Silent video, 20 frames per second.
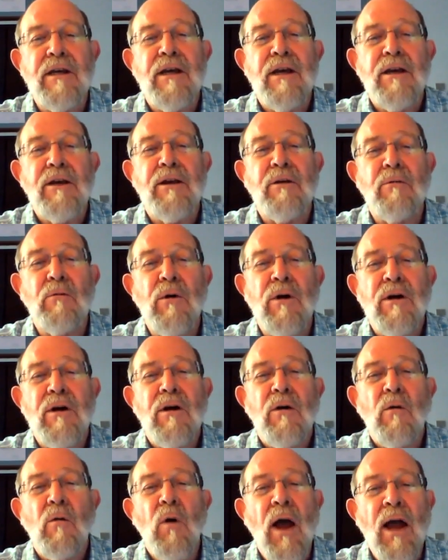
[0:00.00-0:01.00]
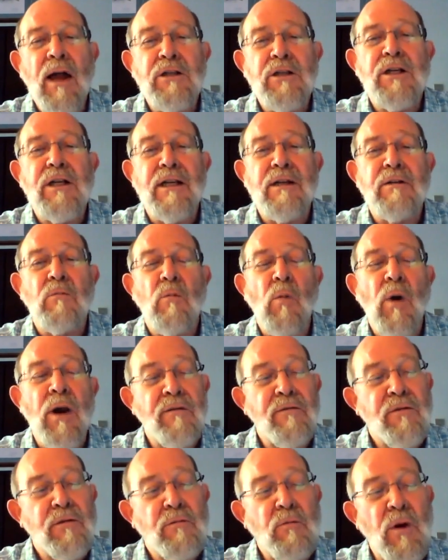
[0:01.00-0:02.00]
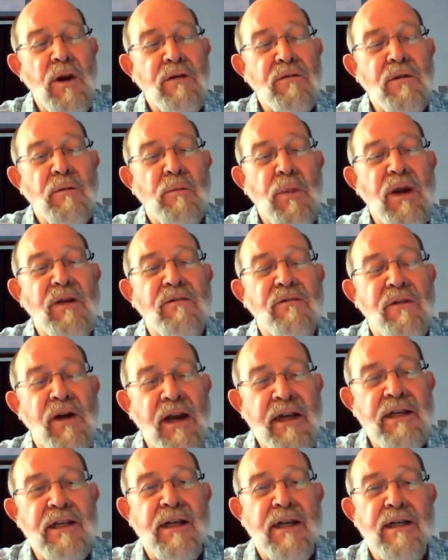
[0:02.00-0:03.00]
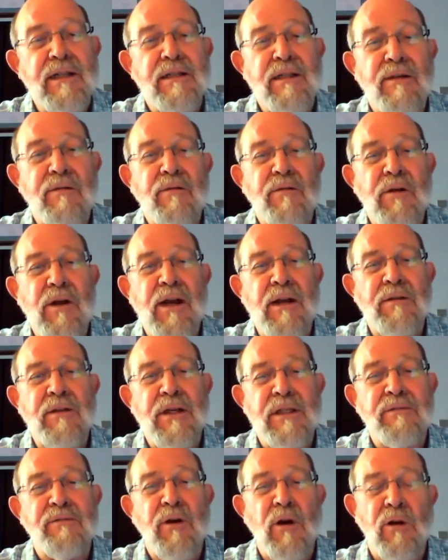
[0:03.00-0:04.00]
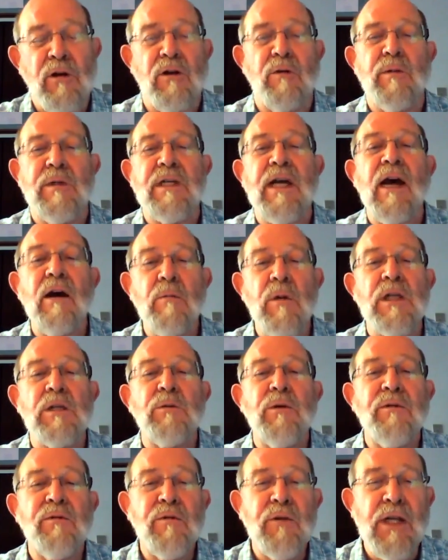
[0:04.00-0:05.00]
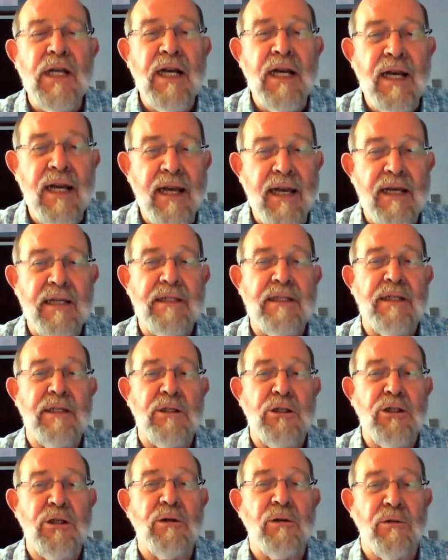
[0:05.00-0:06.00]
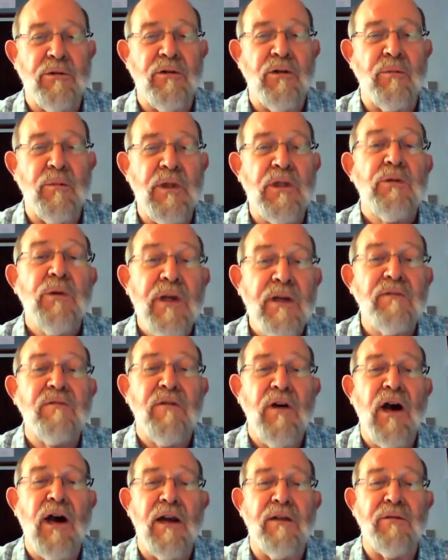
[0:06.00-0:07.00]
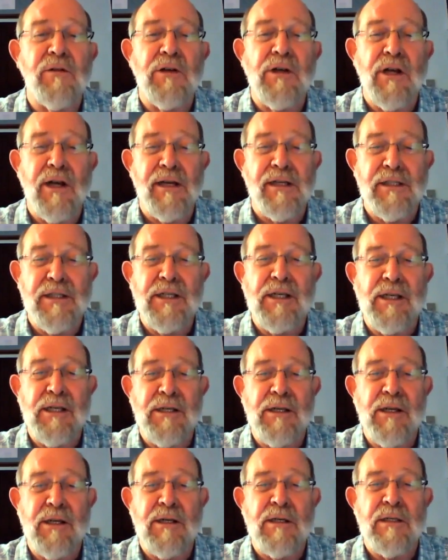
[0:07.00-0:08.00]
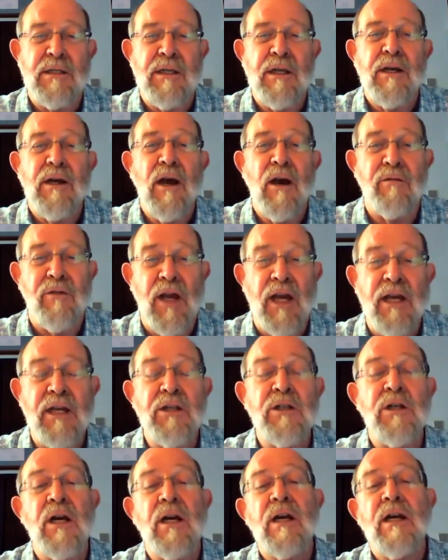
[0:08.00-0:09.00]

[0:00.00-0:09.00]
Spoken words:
you know, actually one of the big findings in this volume is how much we've neglected children between 5 and 19 years of age.